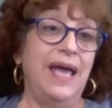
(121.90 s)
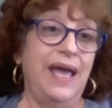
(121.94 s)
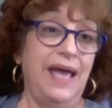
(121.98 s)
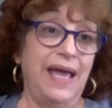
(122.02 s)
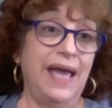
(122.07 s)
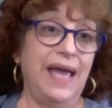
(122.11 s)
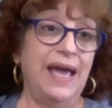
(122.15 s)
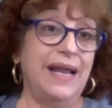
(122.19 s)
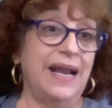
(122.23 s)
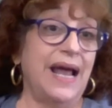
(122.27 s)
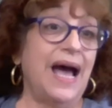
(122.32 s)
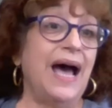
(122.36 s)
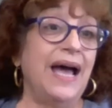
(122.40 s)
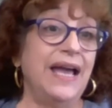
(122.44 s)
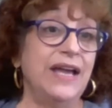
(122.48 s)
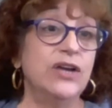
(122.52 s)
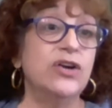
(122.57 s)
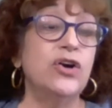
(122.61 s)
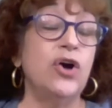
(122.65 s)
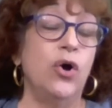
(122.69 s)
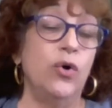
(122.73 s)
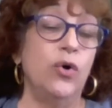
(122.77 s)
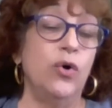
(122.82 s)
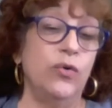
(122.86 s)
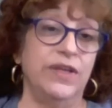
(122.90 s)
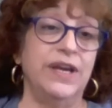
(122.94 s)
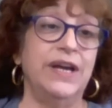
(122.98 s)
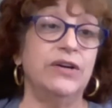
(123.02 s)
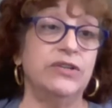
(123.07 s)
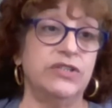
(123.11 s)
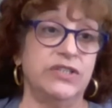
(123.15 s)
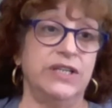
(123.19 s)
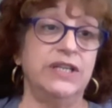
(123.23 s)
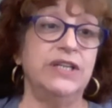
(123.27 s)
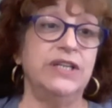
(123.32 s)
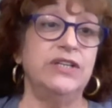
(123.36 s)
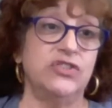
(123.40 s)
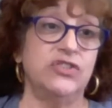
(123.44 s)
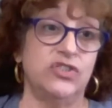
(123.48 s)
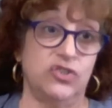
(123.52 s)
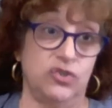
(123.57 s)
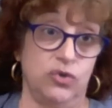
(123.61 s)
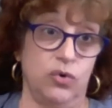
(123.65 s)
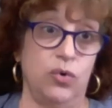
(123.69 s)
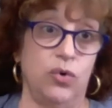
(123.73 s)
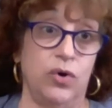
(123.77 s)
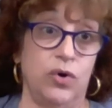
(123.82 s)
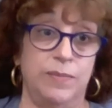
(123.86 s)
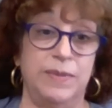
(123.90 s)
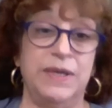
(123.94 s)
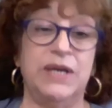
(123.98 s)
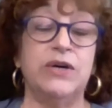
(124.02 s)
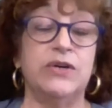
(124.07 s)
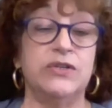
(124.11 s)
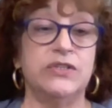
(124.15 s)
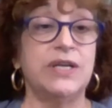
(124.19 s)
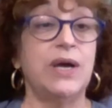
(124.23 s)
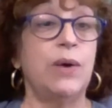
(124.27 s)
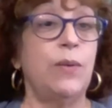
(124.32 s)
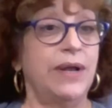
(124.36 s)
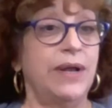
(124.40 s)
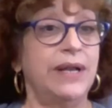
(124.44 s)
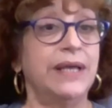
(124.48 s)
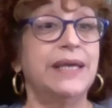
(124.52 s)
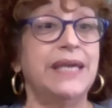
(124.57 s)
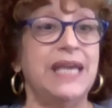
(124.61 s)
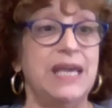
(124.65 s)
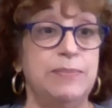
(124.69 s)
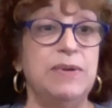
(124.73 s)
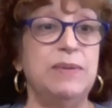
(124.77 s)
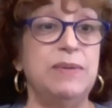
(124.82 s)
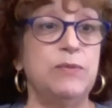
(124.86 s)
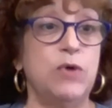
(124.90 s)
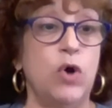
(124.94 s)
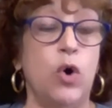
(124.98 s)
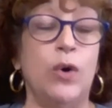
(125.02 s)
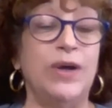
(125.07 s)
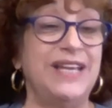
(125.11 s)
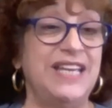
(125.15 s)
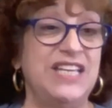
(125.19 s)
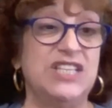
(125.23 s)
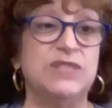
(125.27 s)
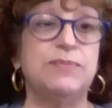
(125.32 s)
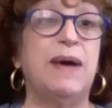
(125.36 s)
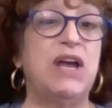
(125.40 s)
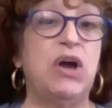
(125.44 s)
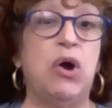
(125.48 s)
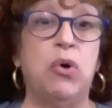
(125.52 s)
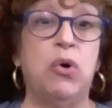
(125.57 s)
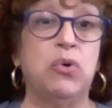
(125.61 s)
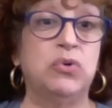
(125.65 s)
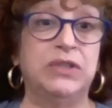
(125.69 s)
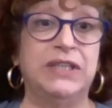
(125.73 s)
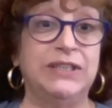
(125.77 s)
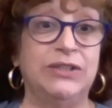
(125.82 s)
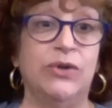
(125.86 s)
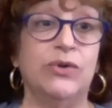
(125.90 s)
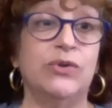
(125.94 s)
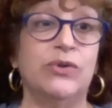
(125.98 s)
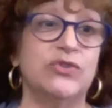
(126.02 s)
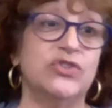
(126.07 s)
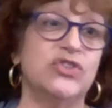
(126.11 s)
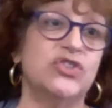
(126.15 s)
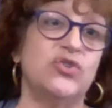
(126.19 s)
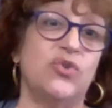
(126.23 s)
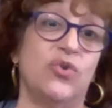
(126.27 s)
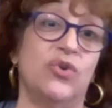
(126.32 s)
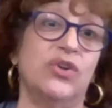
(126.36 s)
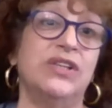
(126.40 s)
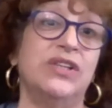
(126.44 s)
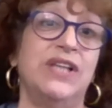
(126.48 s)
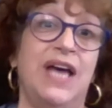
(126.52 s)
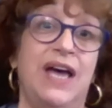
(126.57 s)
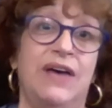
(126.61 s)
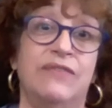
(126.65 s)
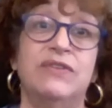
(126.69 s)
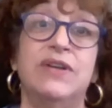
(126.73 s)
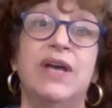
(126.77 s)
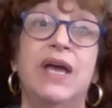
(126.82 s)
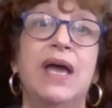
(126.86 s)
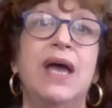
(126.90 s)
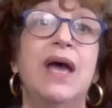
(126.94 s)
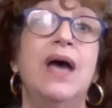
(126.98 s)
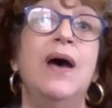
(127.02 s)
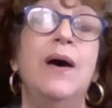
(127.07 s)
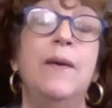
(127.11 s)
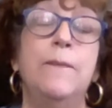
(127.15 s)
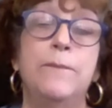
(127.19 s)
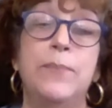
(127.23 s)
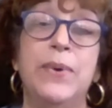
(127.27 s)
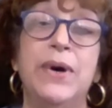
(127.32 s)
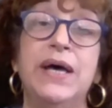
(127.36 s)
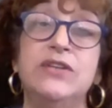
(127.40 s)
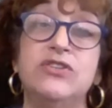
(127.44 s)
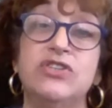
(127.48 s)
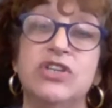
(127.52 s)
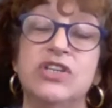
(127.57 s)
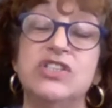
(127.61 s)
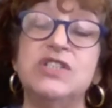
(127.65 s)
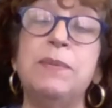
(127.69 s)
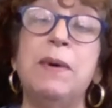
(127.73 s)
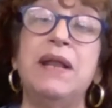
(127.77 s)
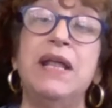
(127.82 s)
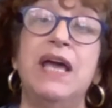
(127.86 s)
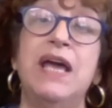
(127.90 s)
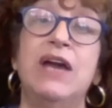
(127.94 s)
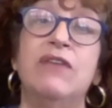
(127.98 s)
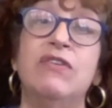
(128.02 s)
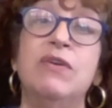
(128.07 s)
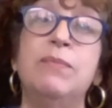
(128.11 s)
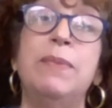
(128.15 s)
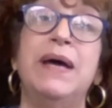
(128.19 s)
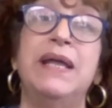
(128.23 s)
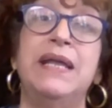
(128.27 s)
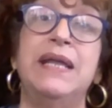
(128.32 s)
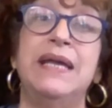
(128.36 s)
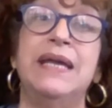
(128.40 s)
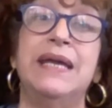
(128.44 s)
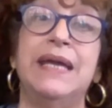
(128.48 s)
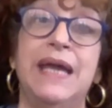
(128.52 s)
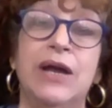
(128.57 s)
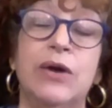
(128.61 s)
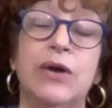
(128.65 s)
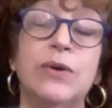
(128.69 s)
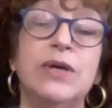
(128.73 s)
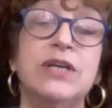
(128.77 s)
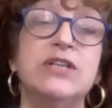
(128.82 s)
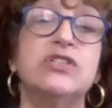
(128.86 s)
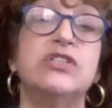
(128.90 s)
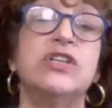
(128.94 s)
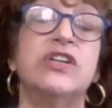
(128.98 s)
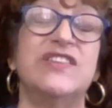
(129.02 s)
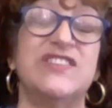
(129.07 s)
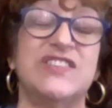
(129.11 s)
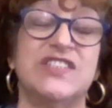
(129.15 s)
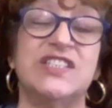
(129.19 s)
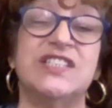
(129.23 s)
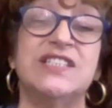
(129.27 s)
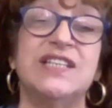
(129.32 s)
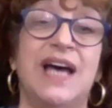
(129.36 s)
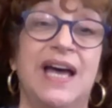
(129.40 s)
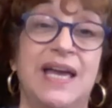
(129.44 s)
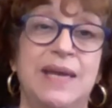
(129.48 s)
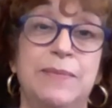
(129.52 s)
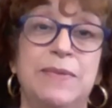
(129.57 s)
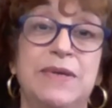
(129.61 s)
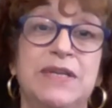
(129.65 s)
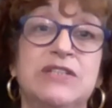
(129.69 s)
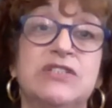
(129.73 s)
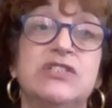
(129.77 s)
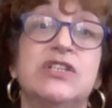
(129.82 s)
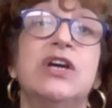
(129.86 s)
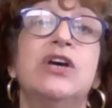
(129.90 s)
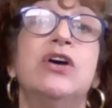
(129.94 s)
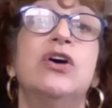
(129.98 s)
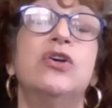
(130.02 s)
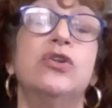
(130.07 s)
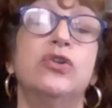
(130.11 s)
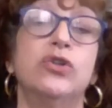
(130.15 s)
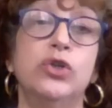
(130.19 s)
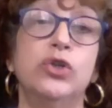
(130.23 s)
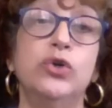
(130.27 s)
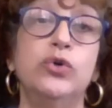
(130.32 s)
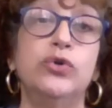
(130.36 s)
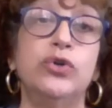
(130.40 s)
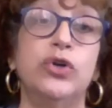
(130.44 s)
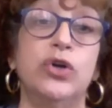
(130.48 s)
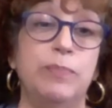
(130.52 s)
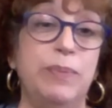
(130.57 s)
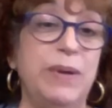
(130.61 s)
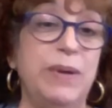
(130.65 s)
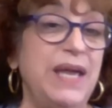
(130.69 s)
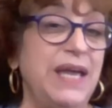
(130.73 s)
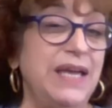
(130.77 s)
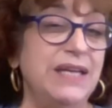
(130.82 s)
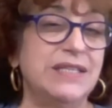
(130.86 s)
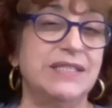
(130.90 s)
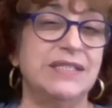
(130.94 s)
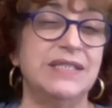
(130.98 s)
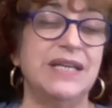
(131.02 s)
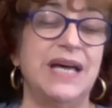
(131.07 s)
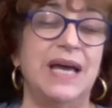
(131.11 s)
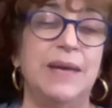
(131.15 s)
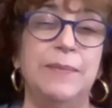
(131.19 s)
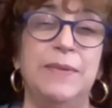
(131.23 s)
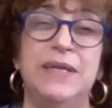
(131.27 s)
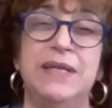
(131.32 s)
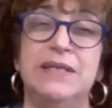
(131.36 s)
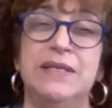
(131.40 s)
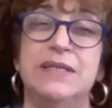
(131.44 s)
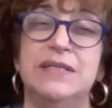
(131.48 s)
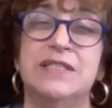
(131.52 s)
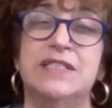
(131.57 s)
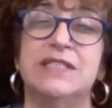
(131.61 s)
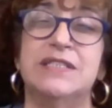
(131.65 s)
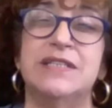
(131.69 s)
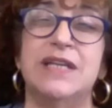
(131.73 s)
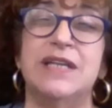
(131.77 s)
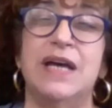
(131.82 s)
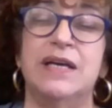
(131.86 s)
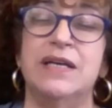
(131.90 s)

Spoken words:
and I go there to his store because I want to keep him going. He's my only local store left. But just about everybody carries Simon's Lunar paste. Simon Says